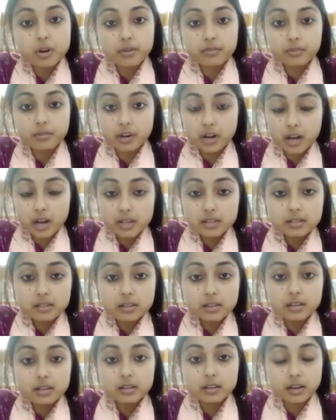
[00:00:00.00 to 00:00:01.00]
of grasses
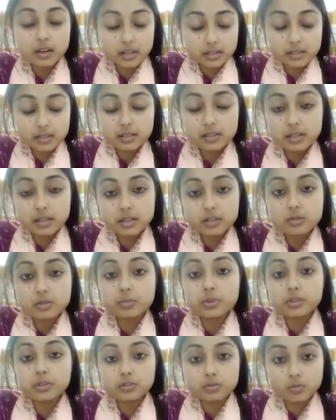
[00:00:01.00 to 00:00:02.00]
that are to
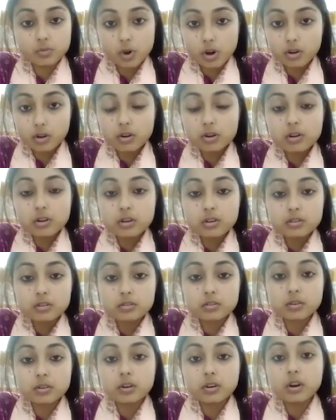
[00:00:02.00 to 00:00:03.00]
be swallowed.
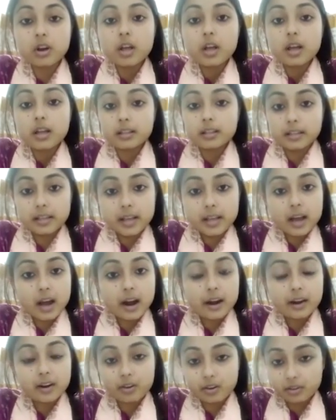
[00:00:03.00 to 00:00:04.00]
So they
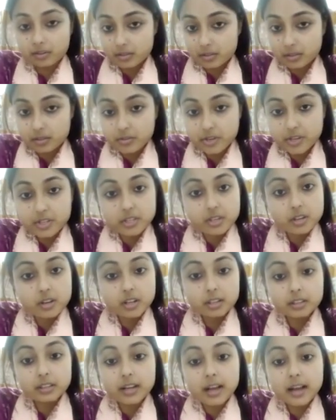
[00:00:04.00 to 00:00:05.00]
are concentrating
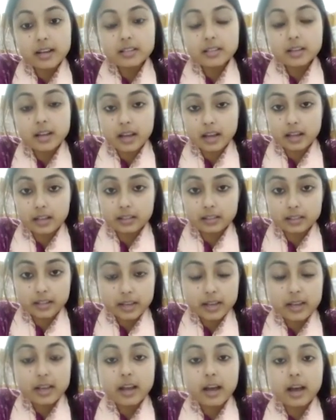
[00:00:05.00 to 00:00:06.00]
on that, and
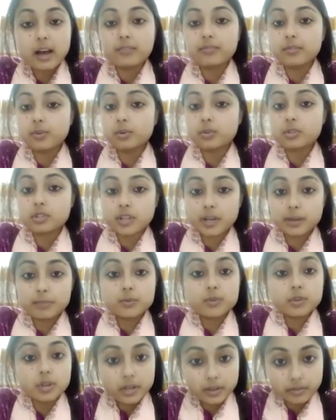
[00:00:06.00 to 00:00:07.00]
they have no time
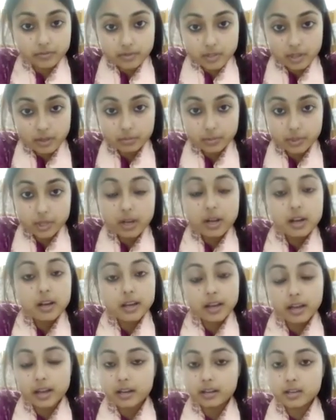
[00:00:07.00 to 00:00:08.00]
to lift up their
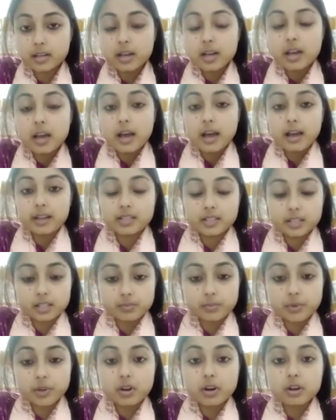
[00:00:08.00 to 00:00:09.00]
head. And
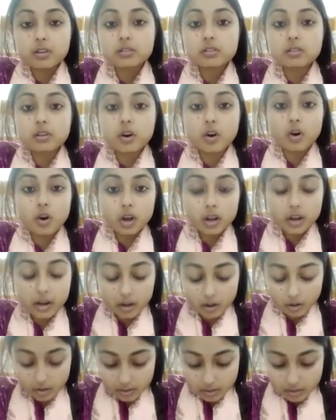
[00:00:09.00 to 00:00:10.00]
just because all are
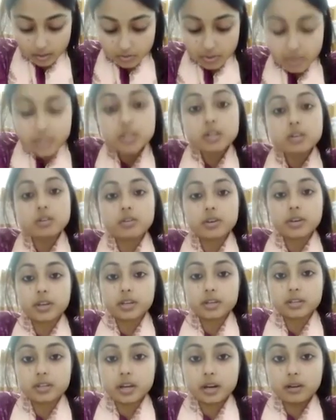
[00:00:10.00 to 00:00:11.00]
concentrating,
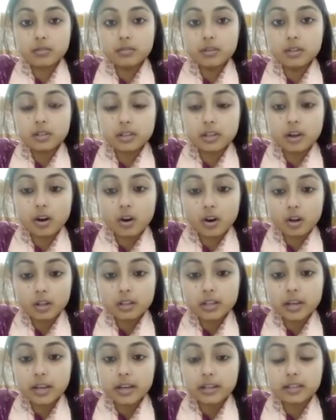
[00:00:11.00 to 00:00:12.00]
looking down, all
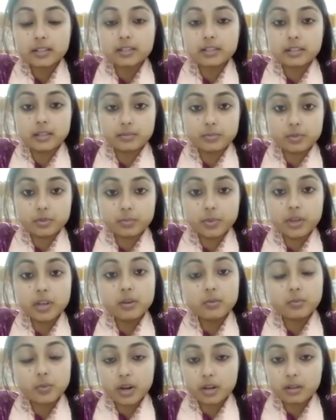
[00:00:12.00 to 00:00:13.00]
the heads seem to be
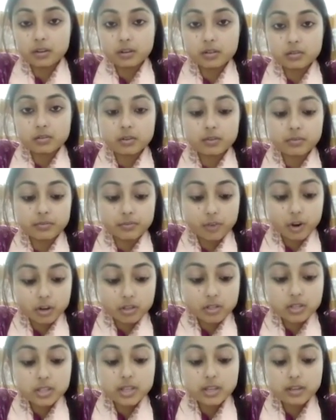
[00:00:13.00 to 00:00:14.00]
one. So
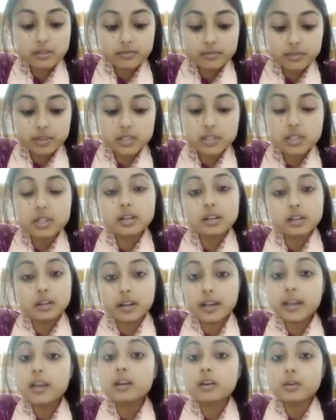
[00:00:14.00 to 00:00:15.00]
40 feeding
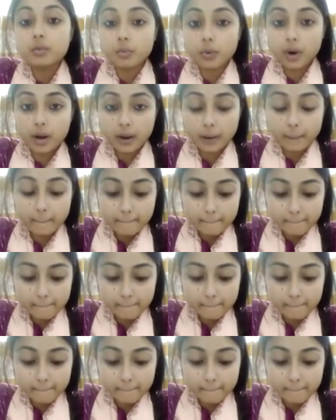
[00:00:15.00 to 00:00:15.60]
like one.